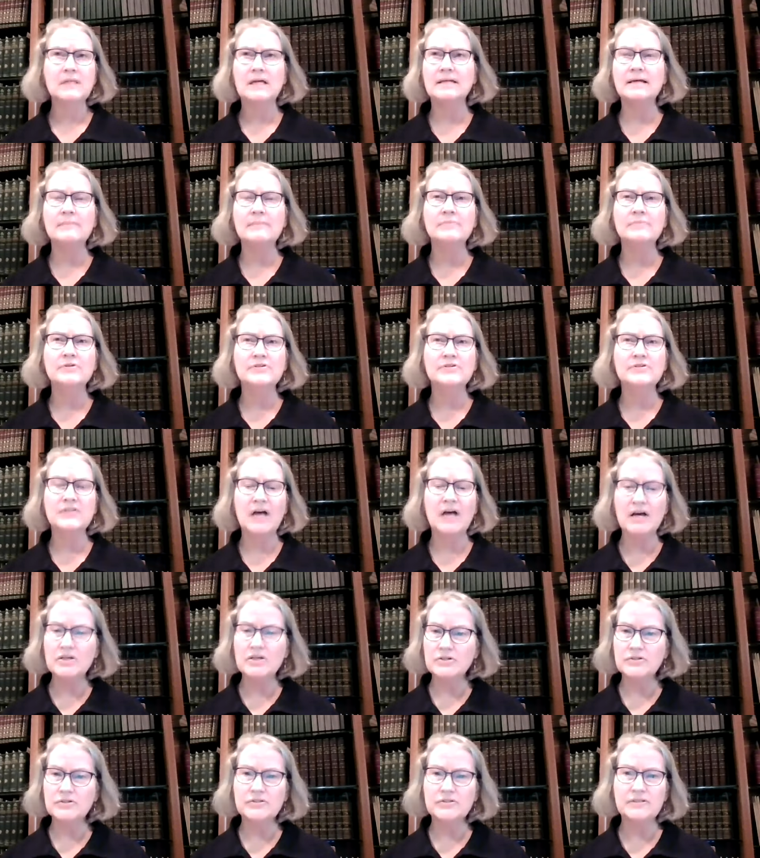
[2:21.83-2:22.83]
numbers
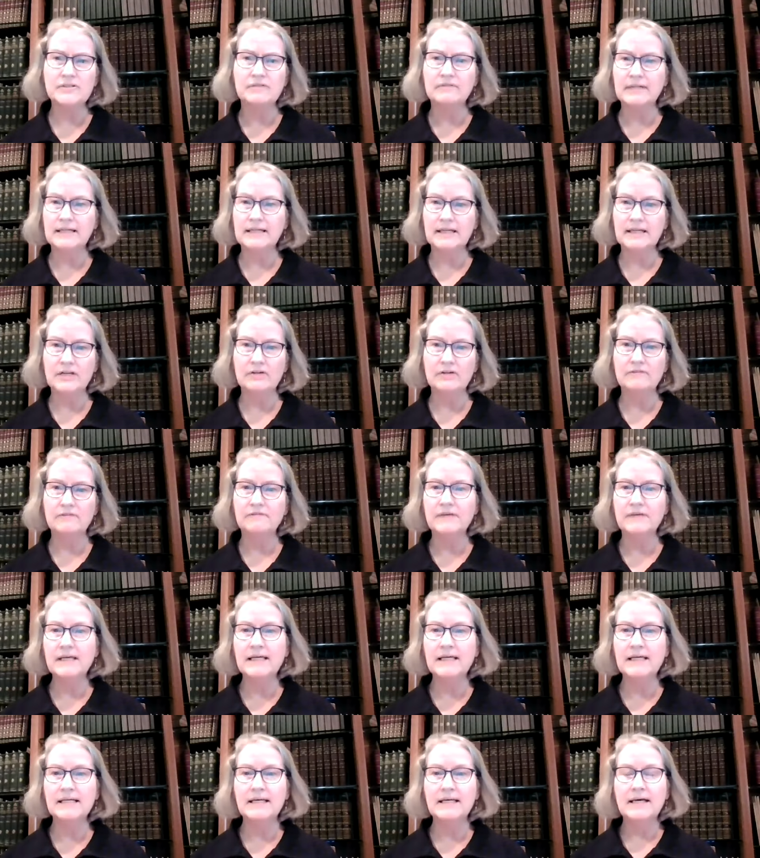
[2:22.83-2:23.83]
hundreds of linear
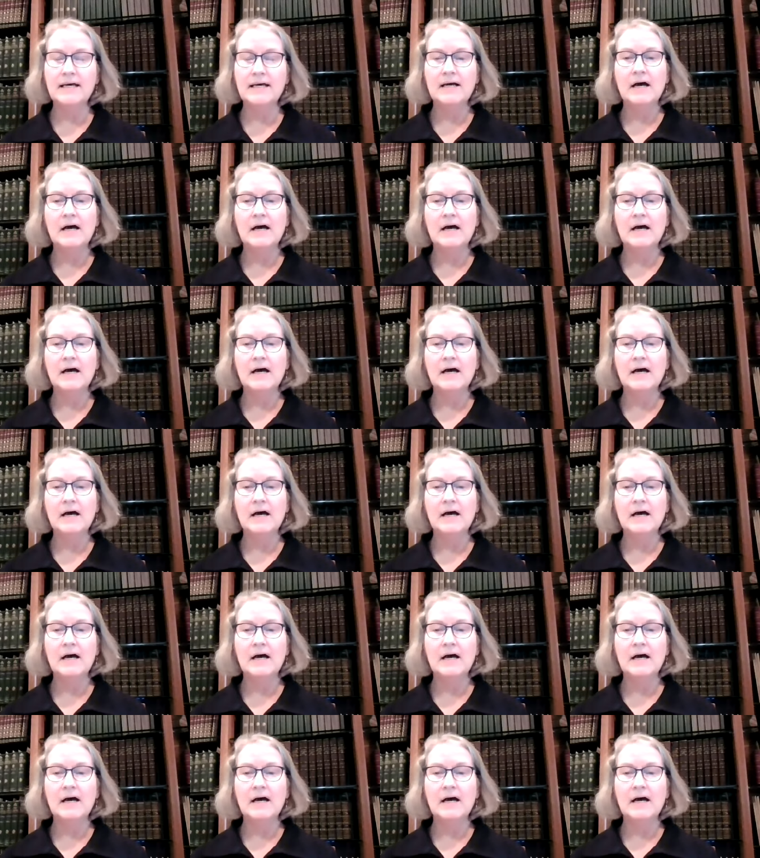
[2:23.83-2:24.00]
feet,